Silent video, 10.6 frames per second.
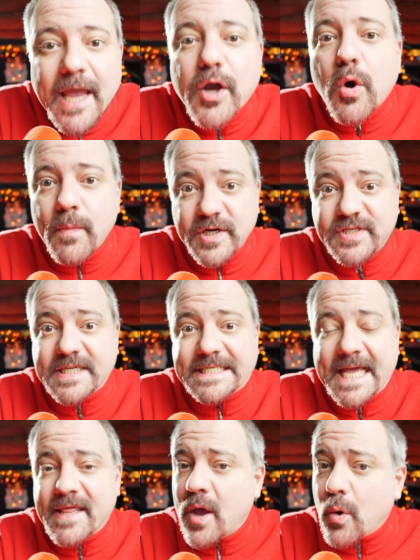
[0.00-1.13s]
Like Omar just
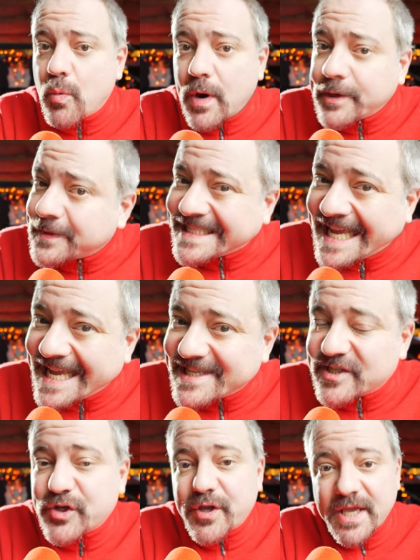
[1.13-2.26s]
said, whatever it
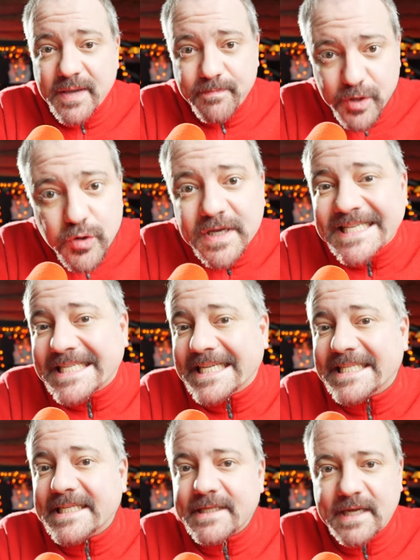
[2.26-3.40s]
takes to keep you
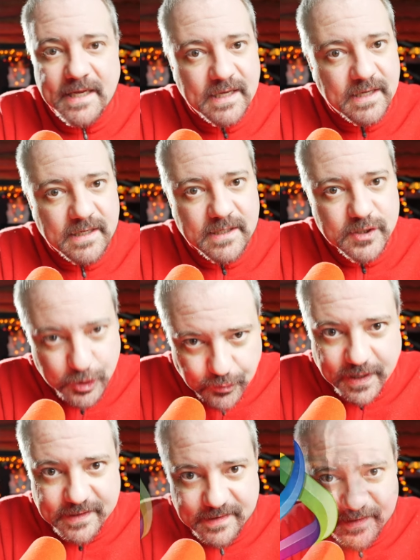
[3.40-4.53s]
consistent, do
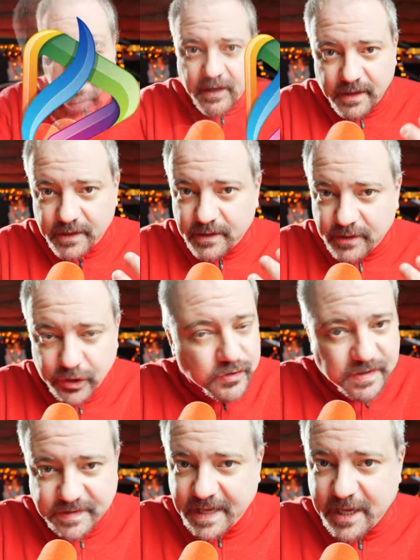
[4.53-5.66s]
it. Use
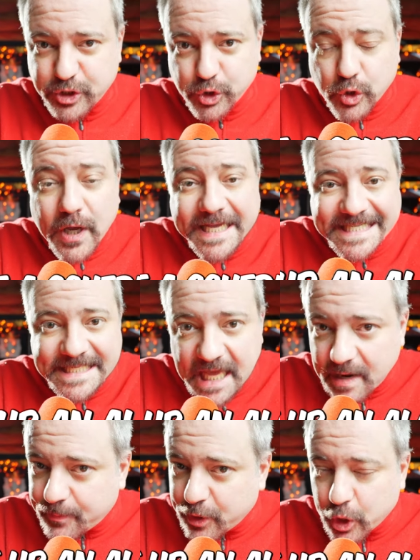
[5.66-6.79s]
a schedule, set
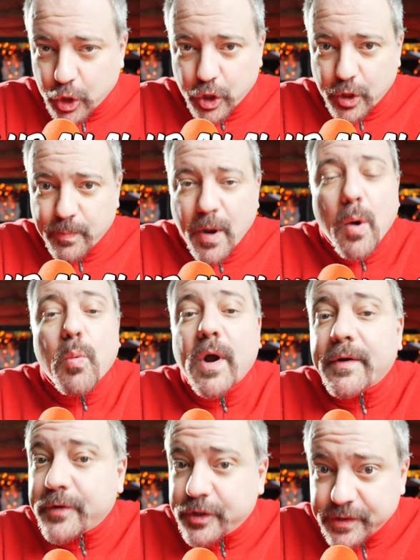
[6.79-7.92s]
up an alarm,
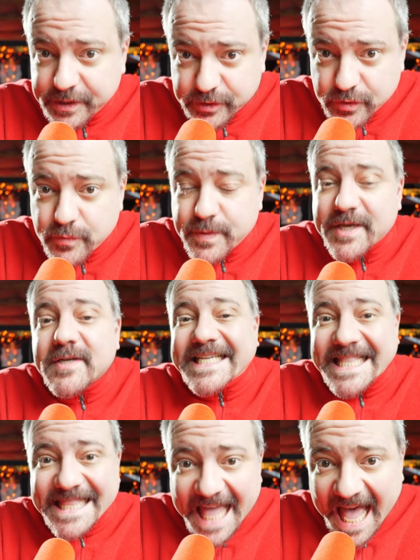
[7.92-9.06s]
whatever you need to do, because
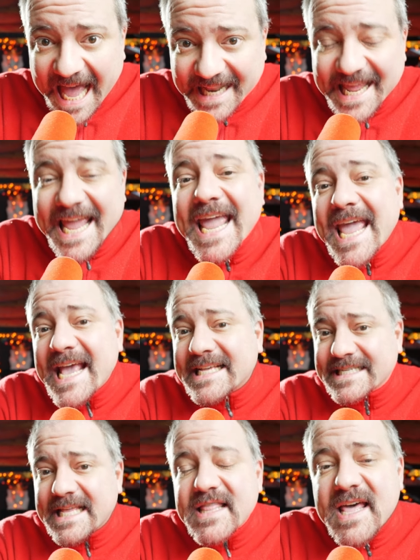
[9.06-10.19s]
that
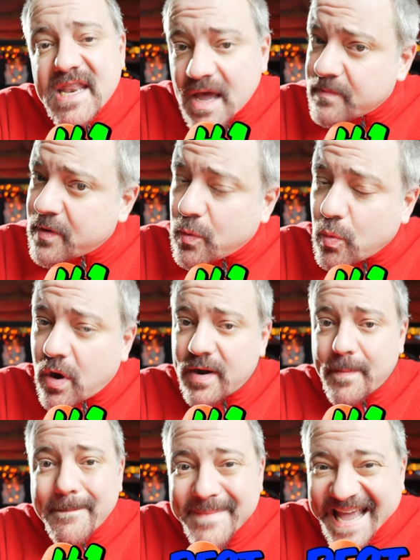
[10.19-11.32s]
is the number
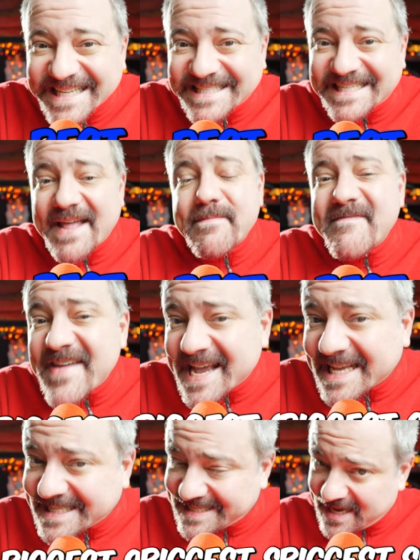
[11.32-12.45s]
one, best, and
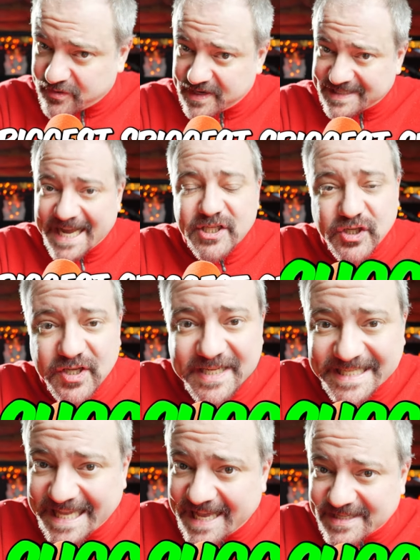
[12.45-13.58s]
biggest secret to
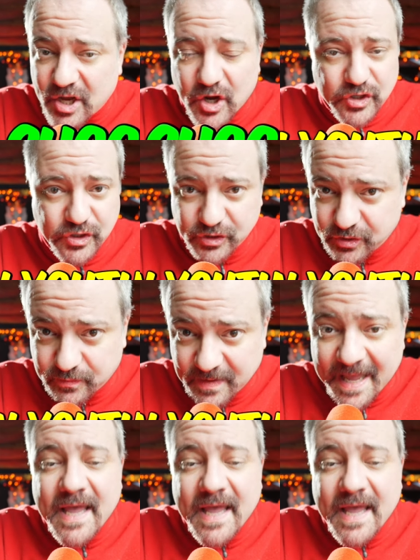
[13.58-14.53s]
success on YouTube.